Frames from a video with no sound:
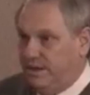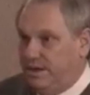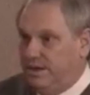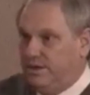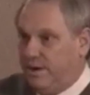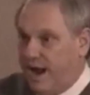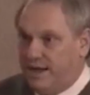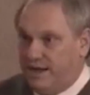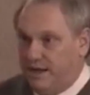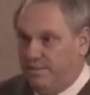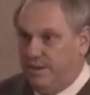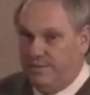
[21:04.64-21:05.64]
like
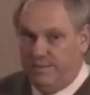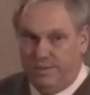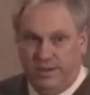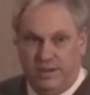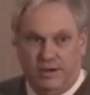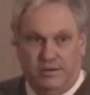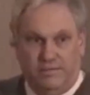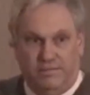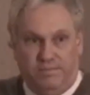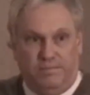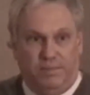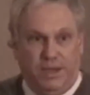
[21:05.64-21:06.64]
attracting people in, and
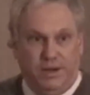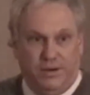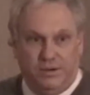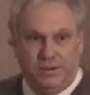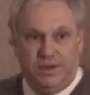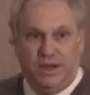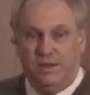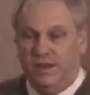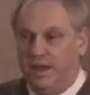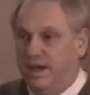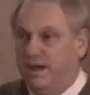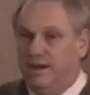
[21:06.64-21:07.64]
Peter's done
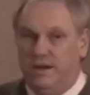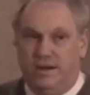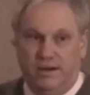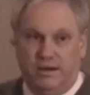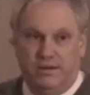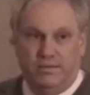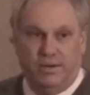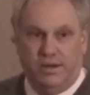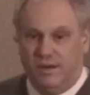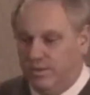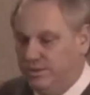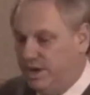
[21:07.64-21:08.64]
that, and
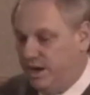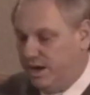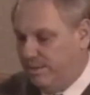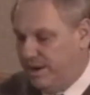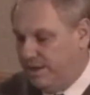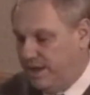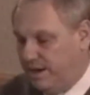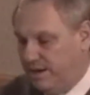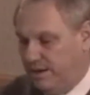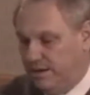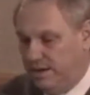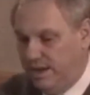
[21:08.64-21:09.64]
we'll talk about that a
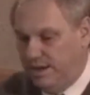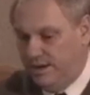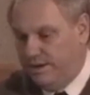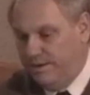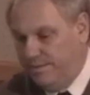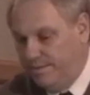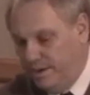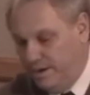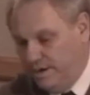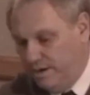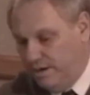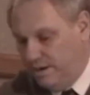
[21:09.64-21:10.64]
little
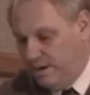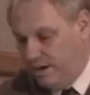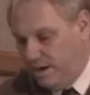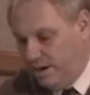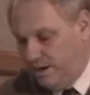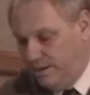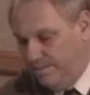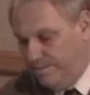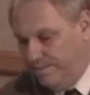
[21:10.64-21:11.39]
later.